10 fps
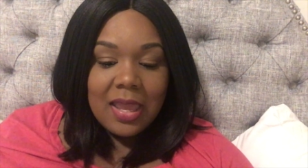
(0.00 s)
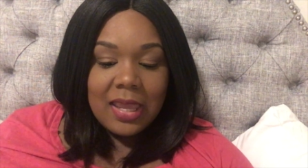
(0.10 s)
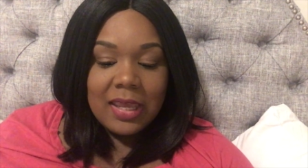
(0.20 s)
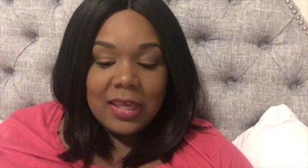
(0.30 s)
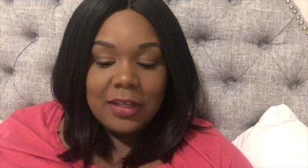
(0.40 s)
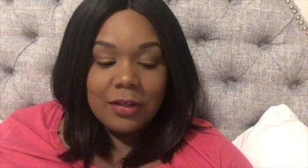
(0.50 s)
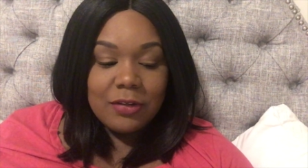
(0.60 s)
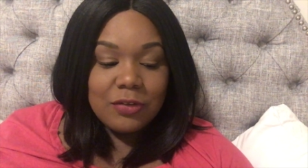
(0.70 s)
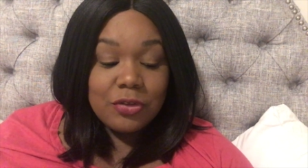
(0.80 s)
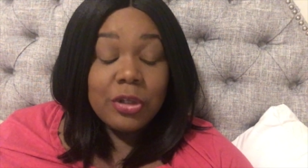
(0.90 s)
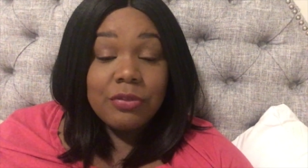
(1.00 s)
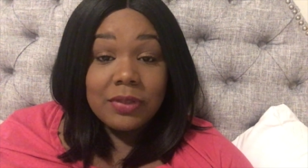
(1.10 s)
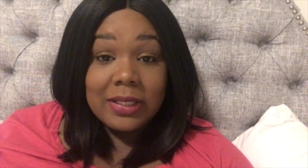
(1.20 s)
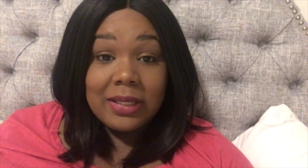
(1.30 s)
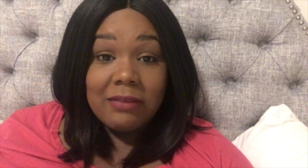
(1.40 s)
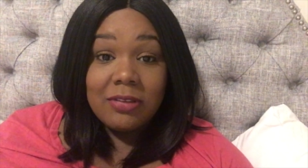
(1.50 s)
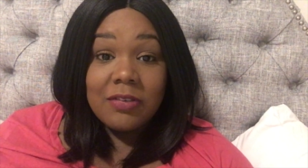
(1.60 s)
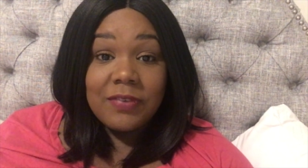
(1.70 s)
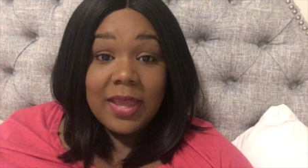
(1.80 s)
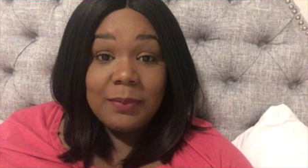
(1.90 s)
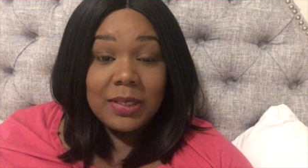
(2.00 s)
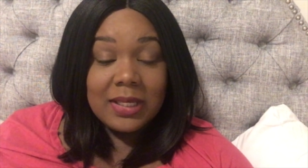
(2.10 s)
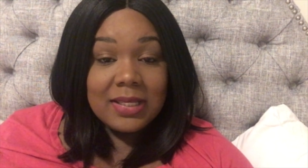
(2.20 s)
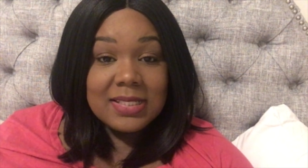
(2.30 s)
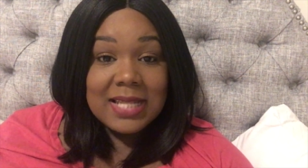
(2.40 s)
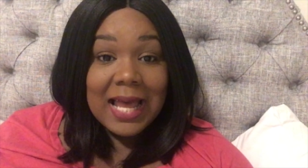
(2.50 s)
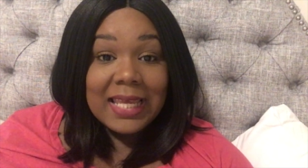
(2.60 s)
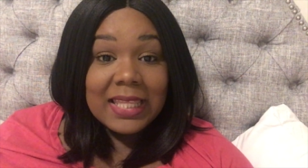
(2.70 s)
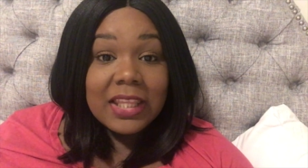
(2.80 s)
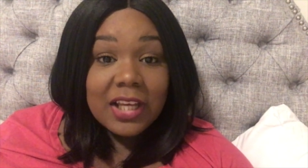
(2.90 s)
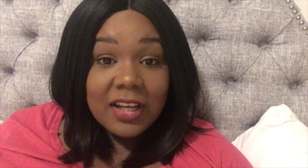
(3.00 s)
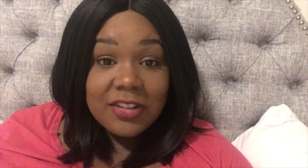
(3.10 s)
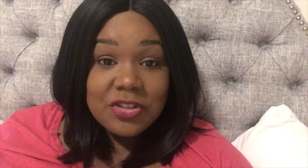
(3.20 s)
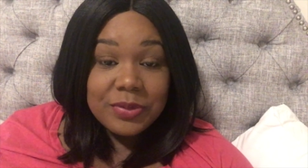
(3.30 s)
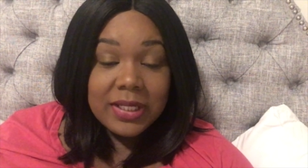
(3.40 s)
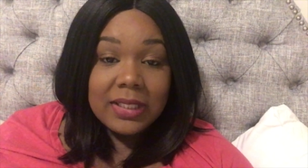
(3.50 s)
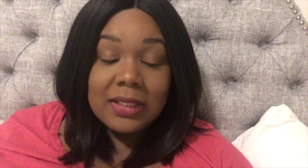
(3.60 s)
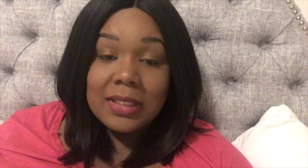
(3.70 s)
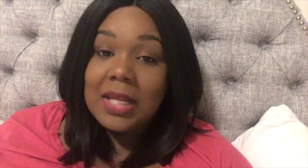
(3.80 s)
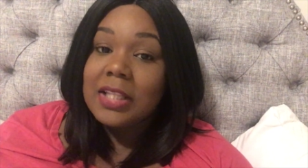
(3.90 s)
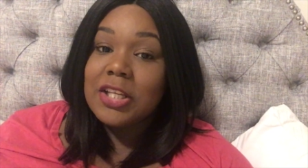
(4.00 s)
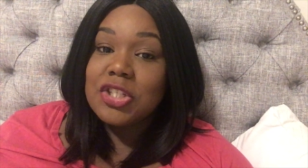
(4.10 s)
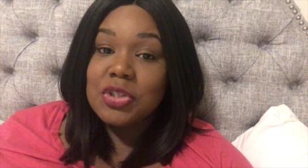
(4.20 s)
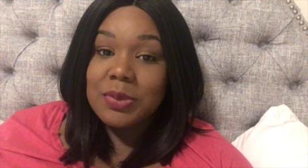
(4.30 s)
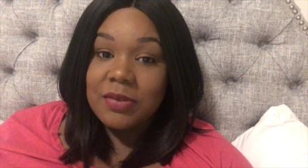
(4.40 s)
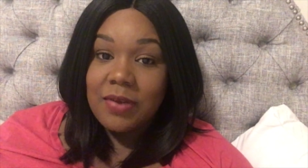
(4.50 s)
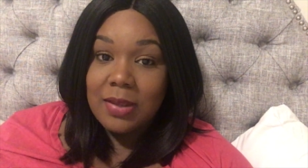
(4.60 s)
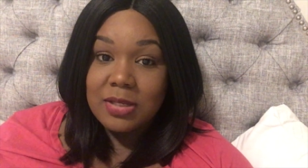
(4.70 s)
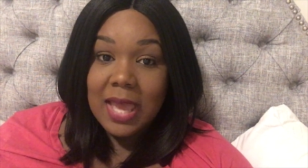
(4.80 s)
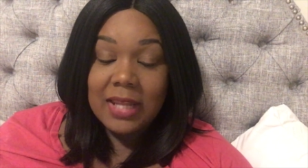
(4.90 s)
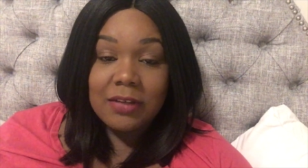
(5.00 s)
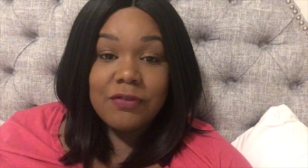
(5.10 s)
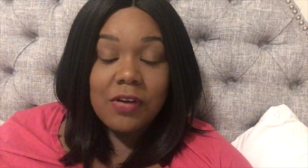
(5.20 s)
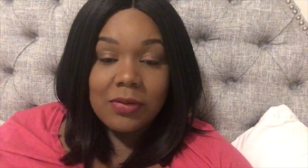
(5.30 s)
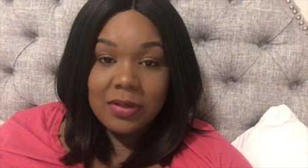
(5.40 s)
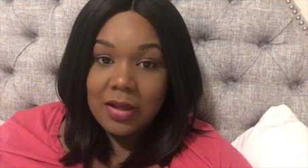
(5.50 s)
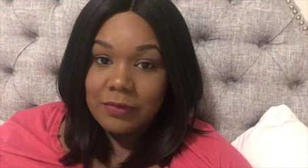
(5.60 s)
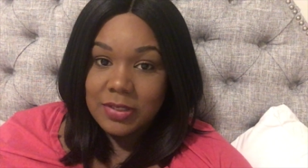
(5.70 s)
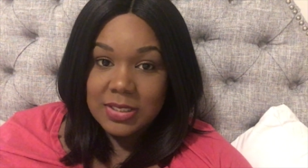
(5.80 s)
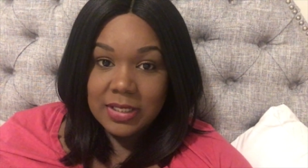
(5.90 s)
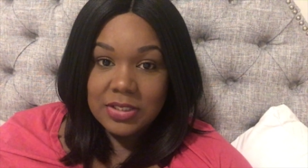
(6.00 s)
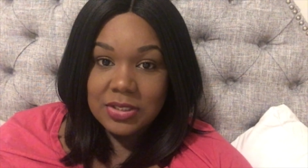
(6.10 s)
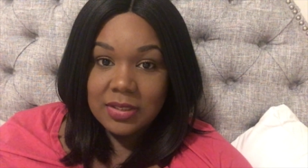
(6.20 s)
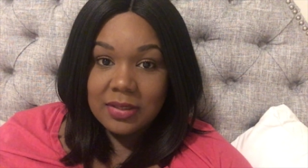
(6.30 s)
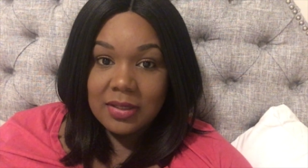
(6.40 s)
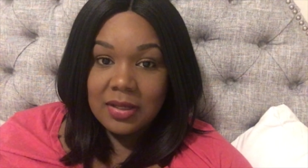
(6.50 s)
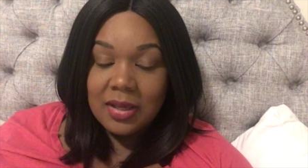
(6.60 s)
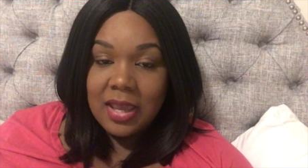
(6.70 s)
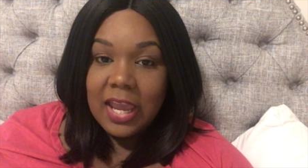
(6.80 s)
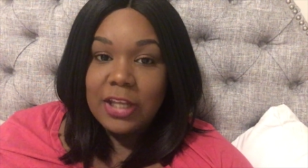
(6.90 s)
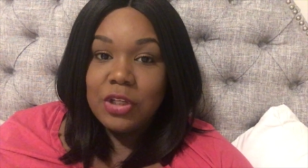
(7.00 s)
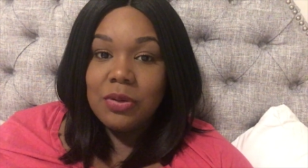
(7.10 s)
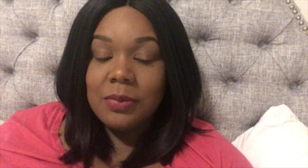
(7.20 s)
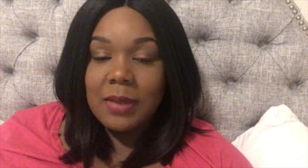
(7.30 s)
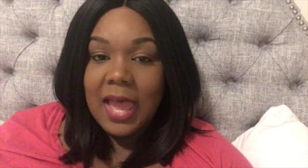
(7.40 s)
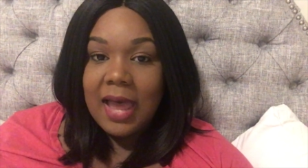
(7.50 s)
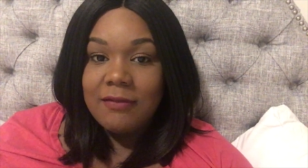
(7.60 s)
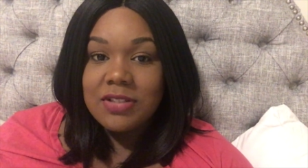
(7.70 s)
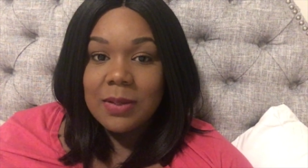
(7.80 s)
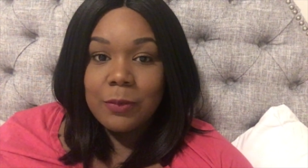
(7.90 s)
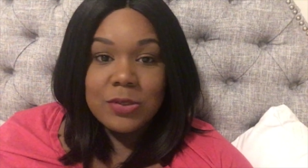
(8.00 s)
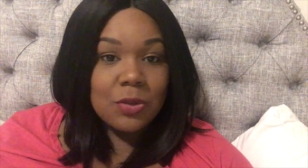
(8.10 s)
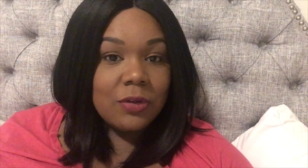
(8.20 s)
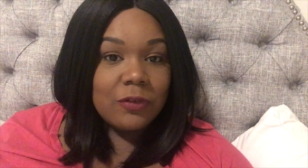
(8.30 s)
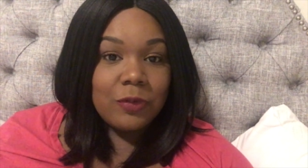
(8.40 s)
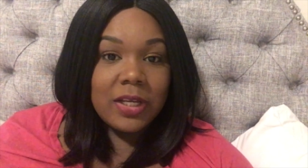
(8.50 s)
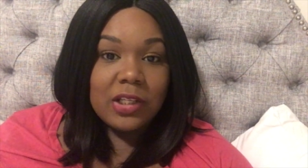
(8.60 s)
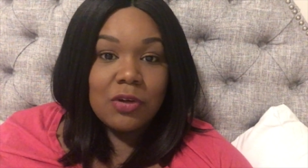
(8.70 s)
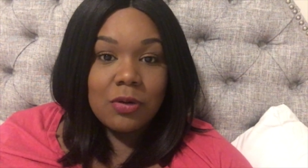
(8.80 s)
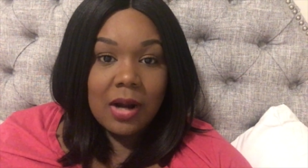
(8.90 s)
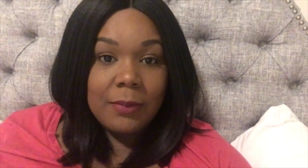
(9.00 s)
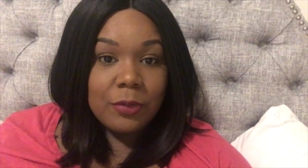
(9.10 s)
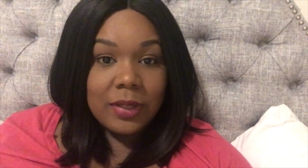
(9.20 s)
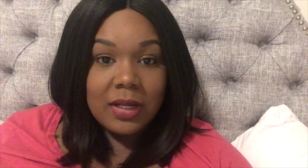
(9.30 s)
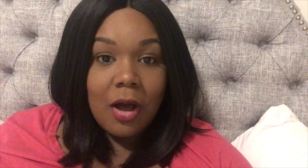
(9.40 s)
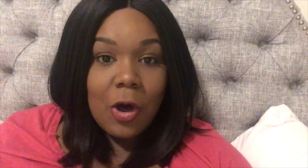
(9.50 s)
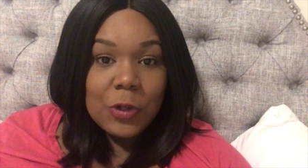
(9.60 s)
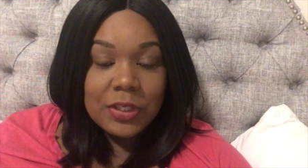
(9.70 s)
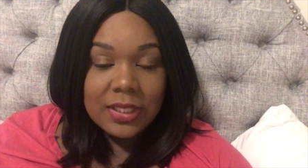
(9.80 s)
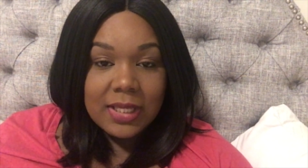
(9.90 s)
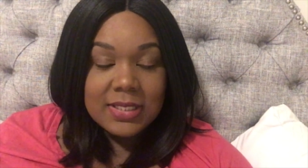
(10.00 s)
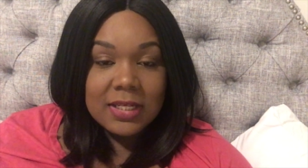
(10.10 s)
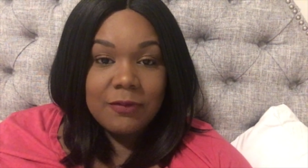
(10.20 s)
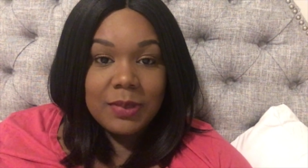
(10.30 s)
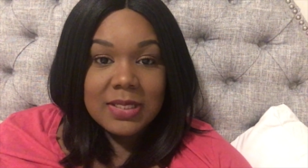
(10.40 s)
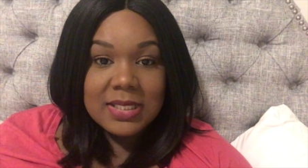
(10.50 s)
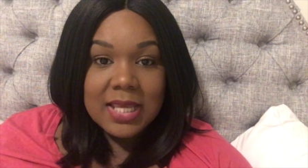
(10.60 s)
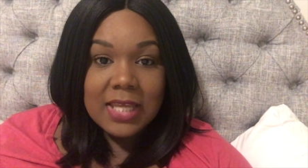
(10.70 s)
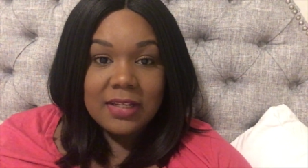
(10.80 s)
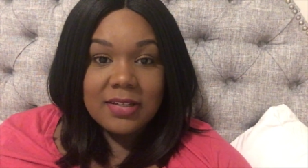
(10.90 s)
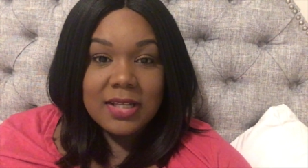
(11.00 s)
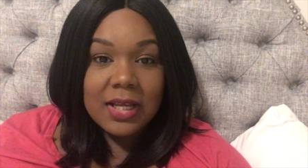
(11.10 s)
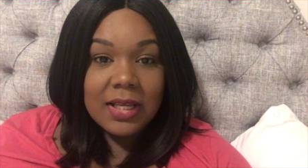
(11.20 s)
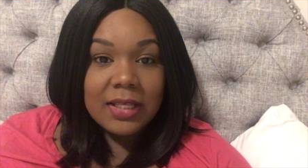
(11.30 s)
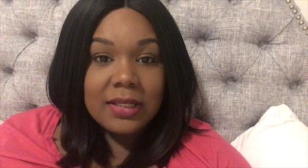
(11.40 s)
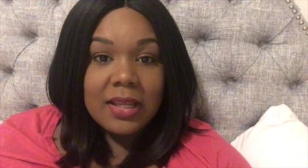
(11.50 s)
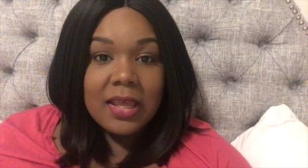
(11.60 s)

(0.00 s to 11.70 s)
And truthfully, if the family is not in the country, then at least you would have had a phone conversation. And you would have some sort of way to corroborate all the things that have been said and done